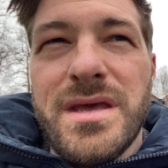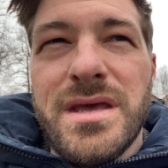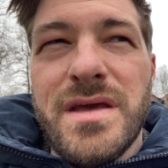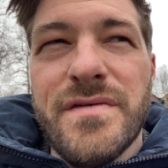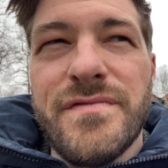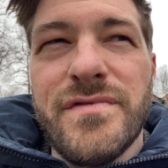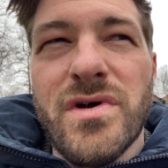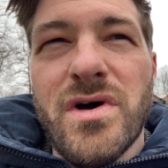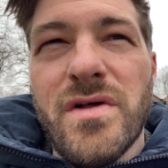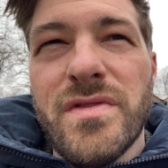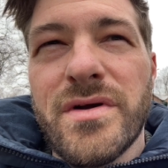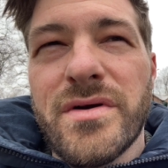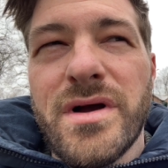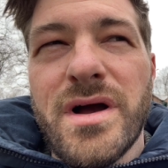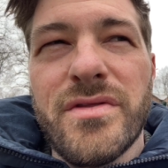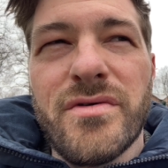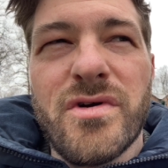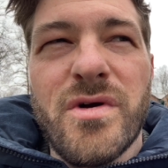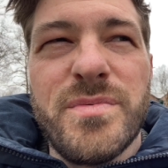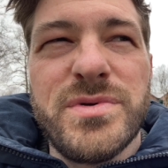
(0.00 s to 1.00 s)
If not, there are
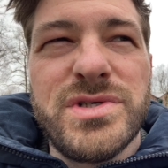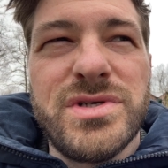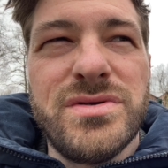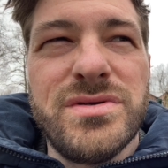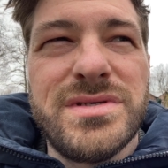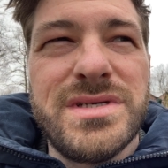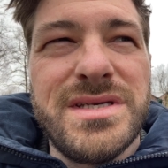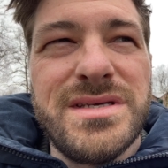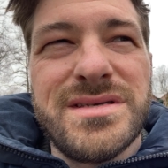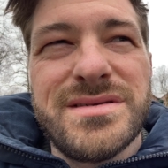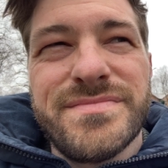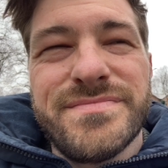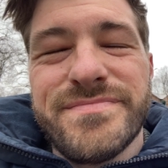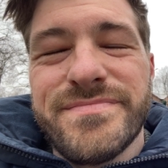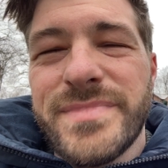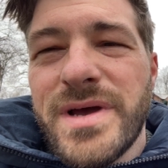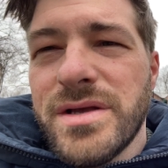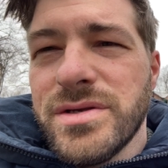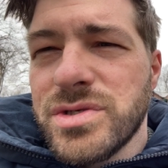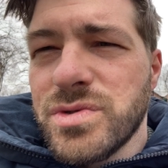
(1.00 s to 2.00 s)
other opportunities
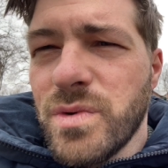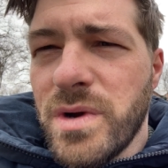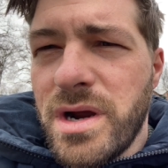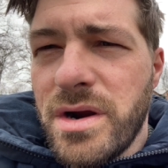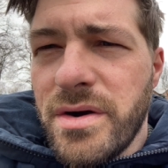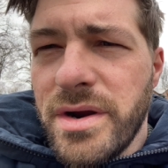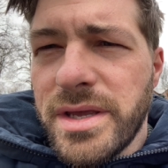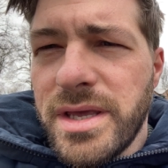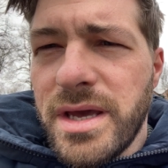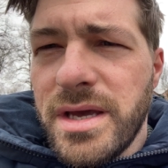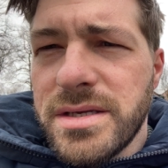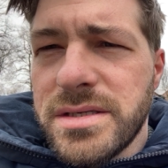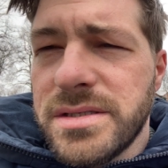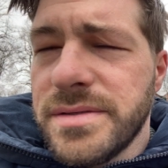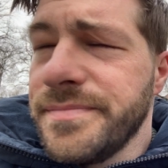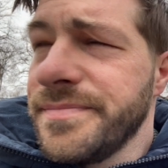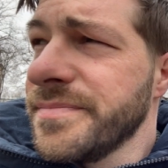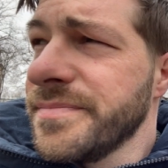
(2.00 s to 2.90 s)
elsewhere, I guess.